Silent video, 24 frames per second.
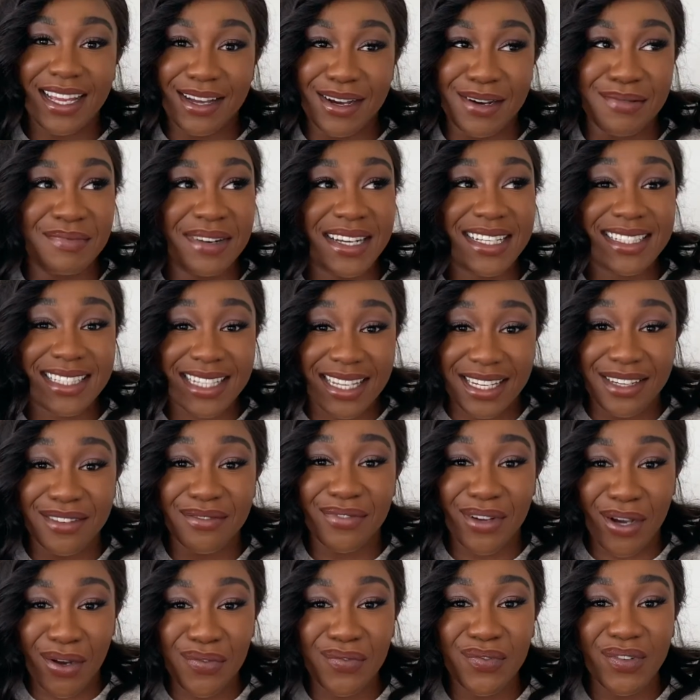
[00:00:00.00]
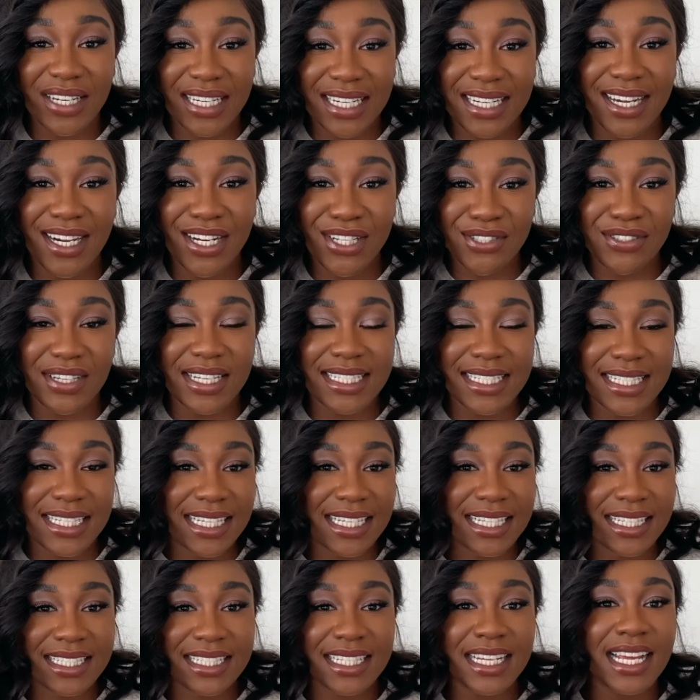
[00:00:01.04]
My skin felt really
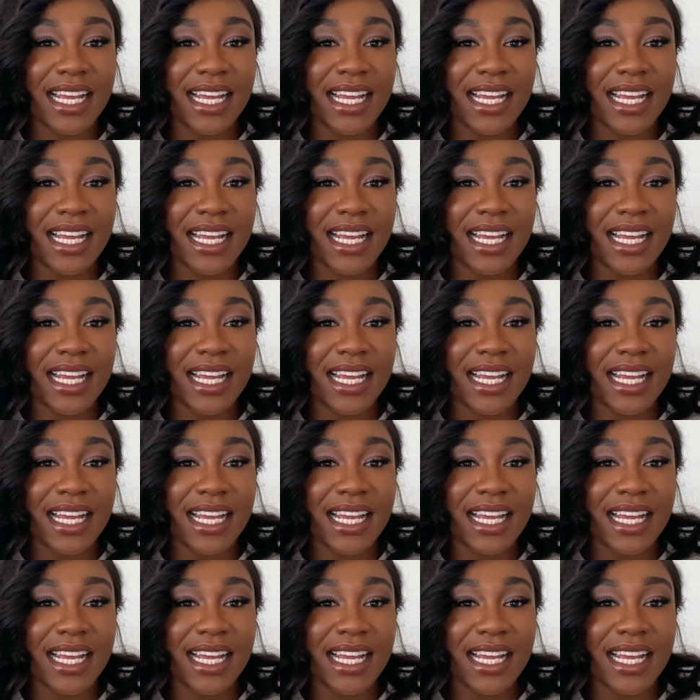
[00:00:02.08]
hydrated.